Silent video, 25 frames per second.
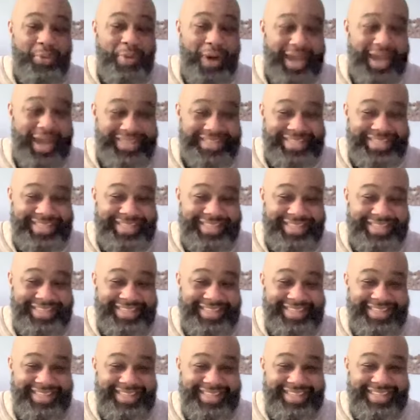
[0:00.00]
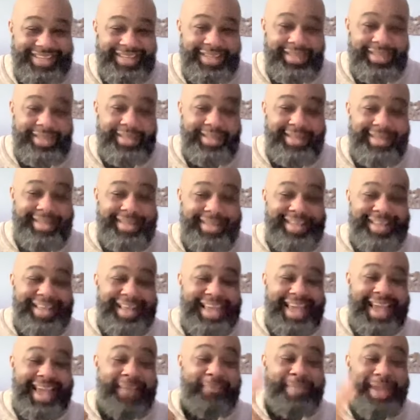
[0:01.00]
watching
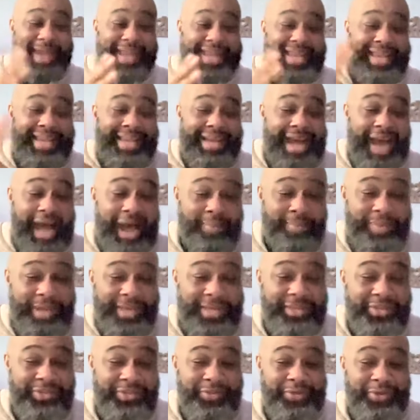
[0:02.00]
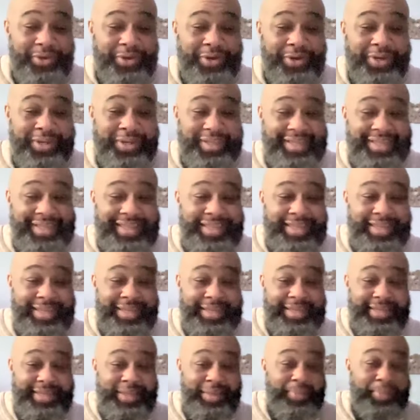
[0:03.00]
and making comments for
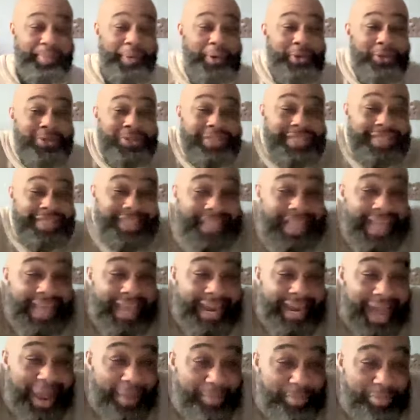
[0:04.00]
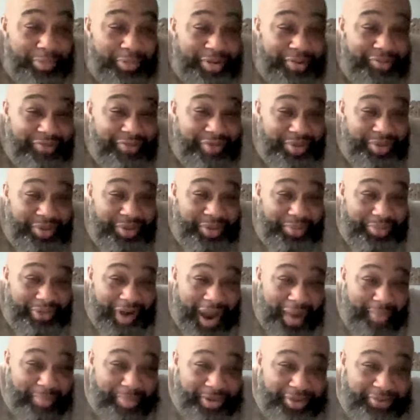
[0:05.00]
the person that I'm previewing the
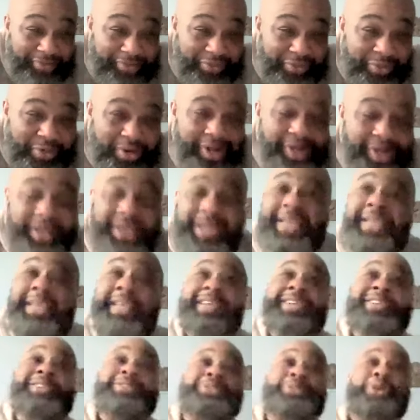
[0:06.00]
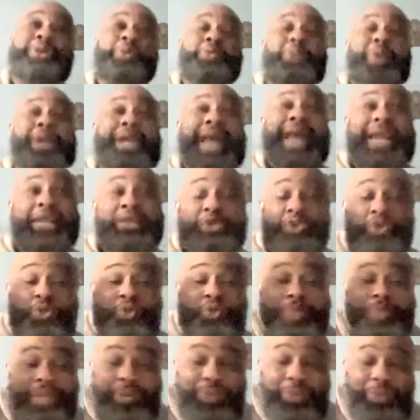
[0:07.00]
property for. So when I do
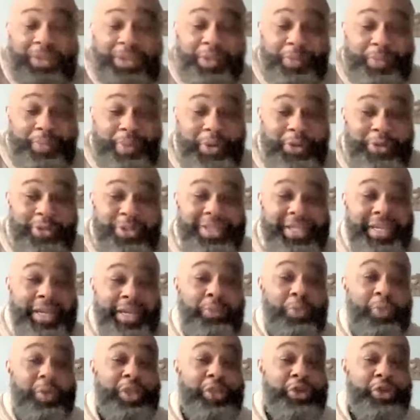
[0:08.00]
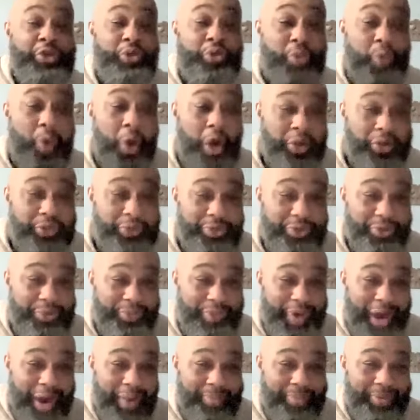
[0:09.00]
meet with the person and we do walk through the
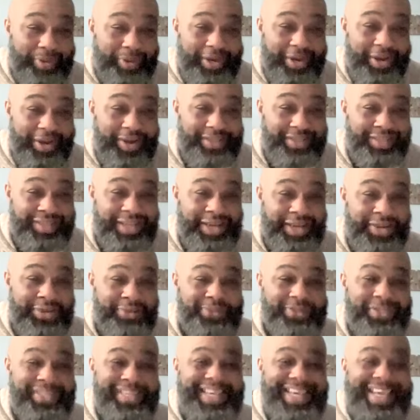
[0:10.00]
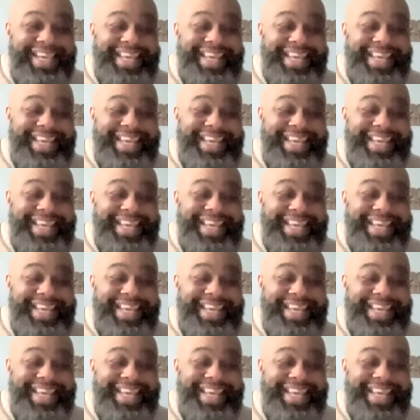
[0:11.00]
property ourselves,